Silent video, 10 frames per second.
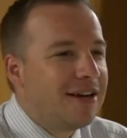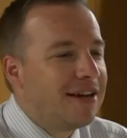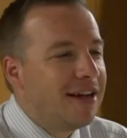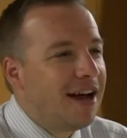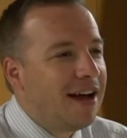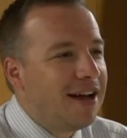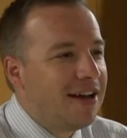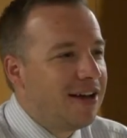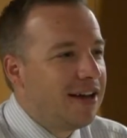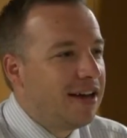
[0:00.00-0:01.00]
Yeah
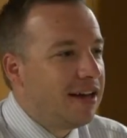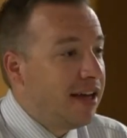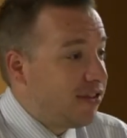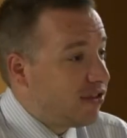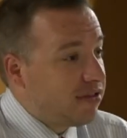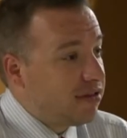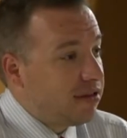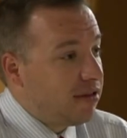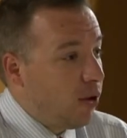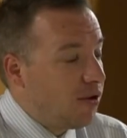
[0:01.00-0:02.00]
it's
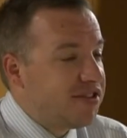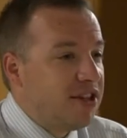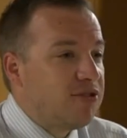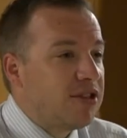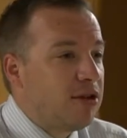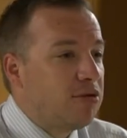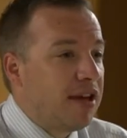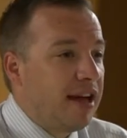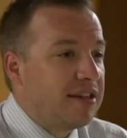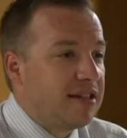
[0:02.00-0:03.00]
Lord's using two
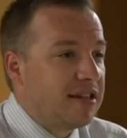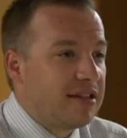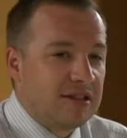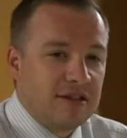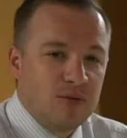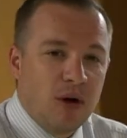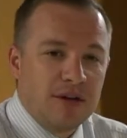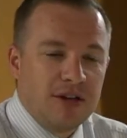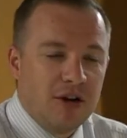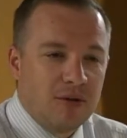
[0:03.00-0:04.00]
things to one,
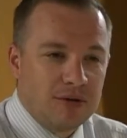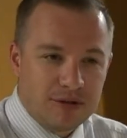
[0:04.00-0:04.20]
you know, yeah.